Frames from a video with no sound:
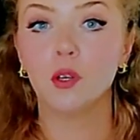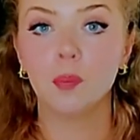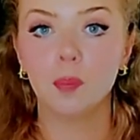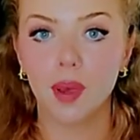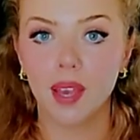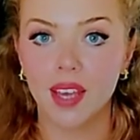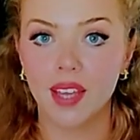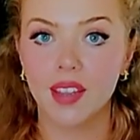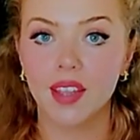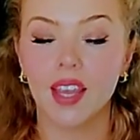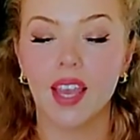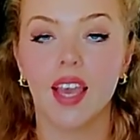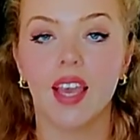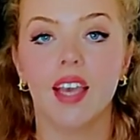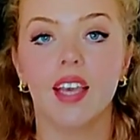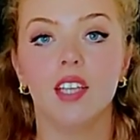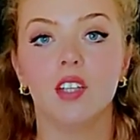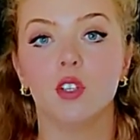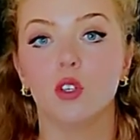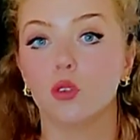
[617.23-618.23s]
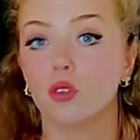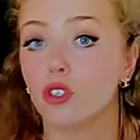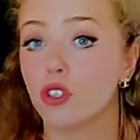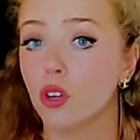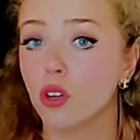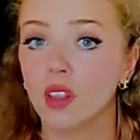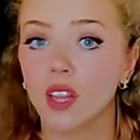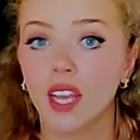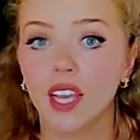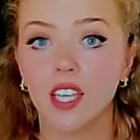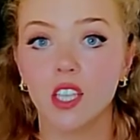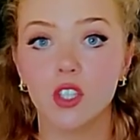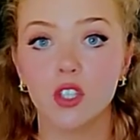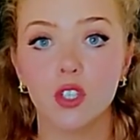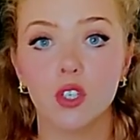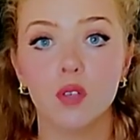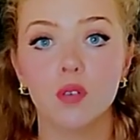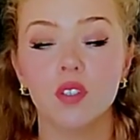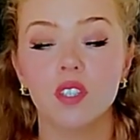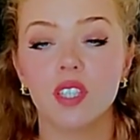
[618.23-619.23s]
a man and you don't like to
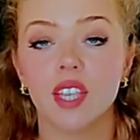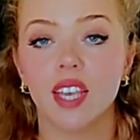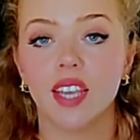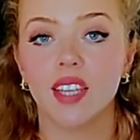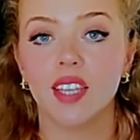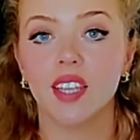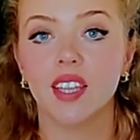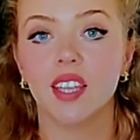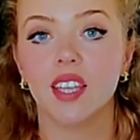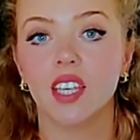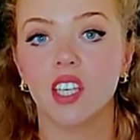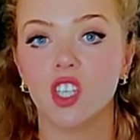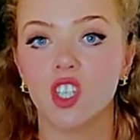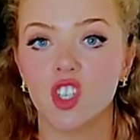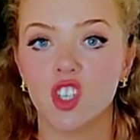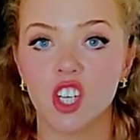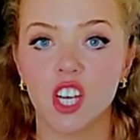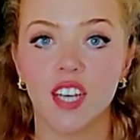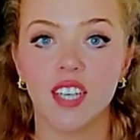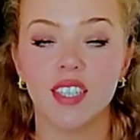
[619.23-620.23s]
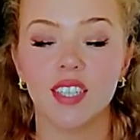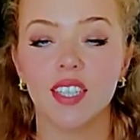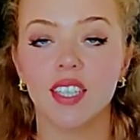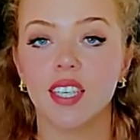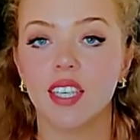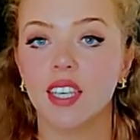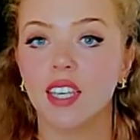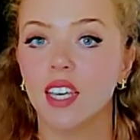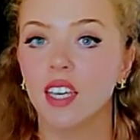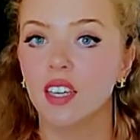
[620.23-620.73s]
use anything shiny,